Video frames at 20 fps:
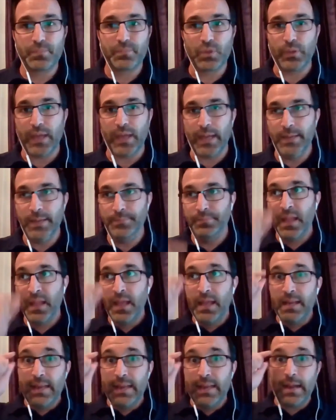Okay.
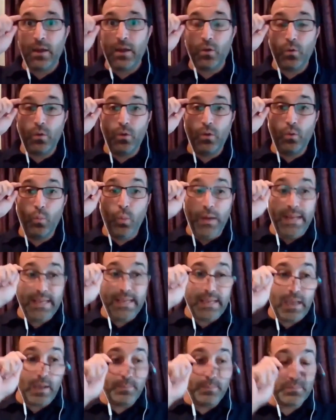Now, when it
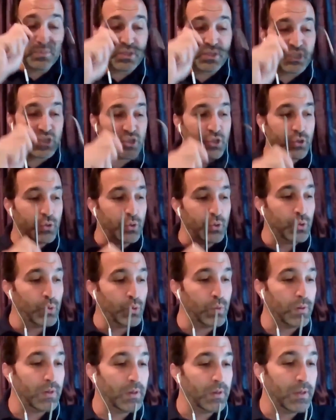comes
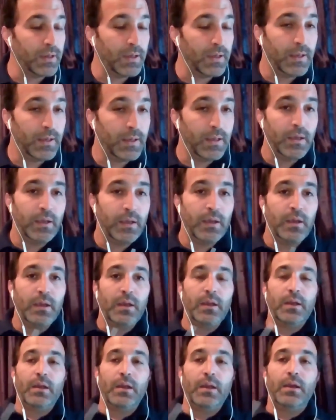to
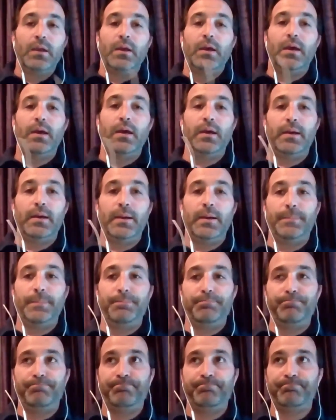
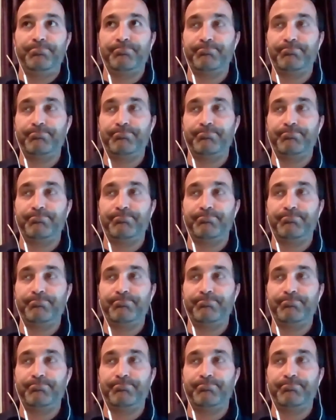um,